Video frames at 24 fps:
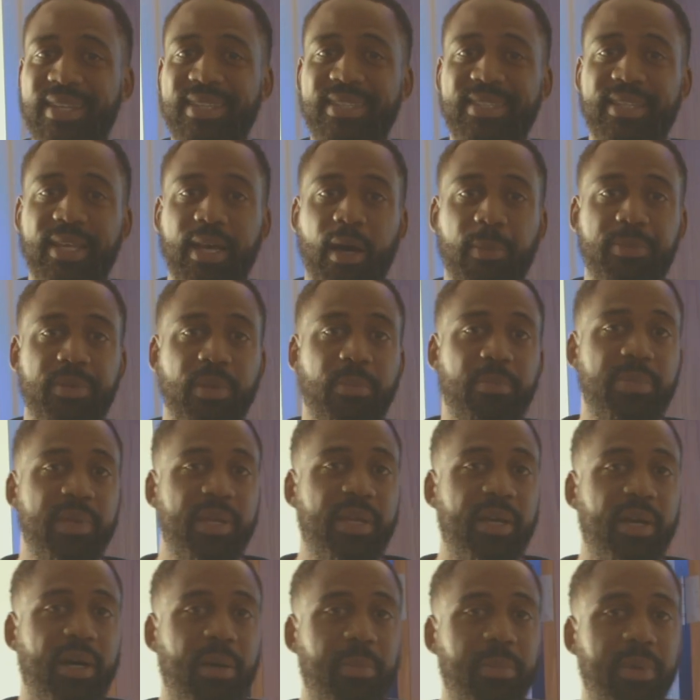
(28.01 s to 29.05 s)
to help them
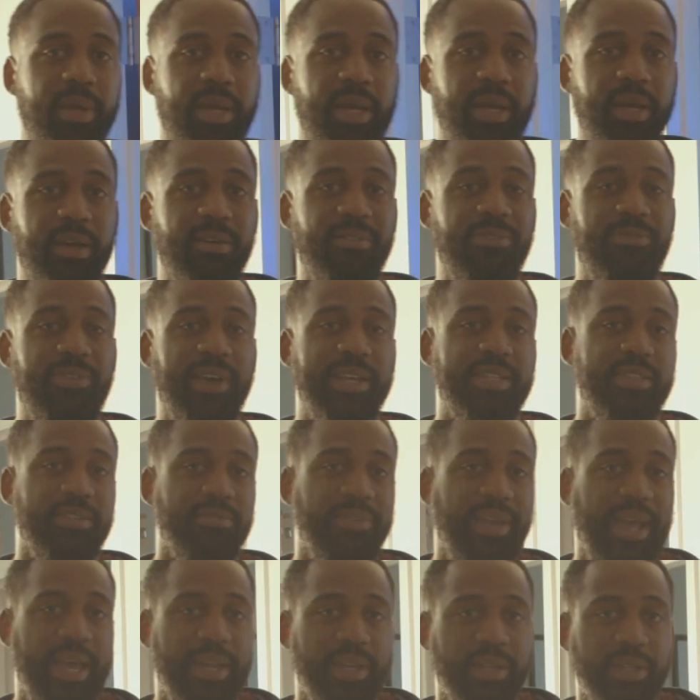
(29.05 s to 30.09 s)
become effective
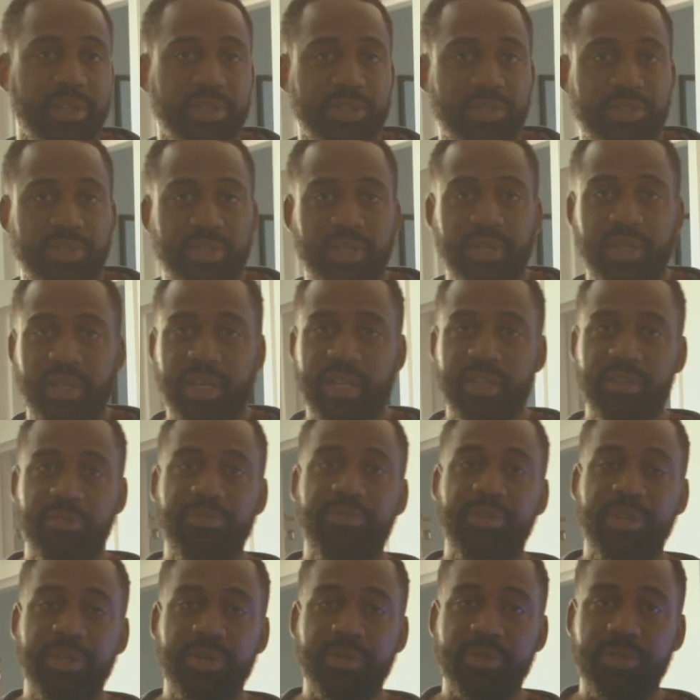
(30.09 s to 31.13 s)
analysts in the
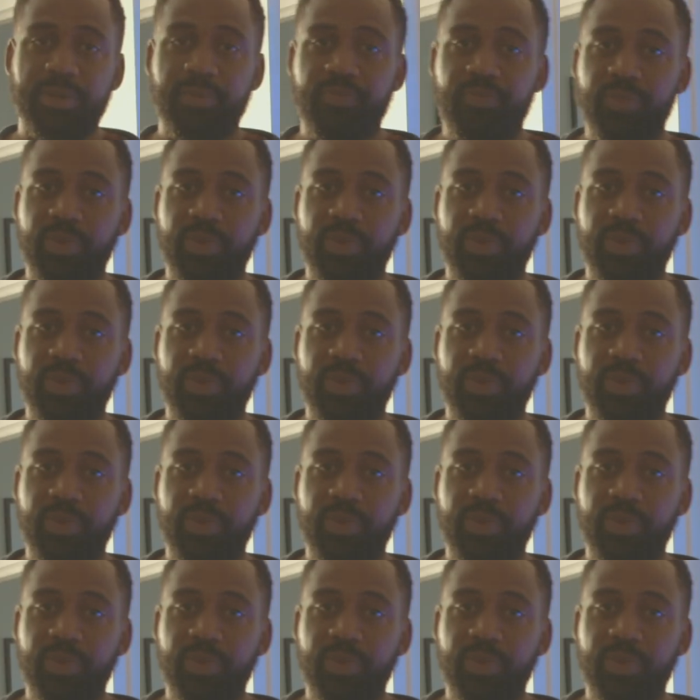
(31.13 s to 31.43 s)
field?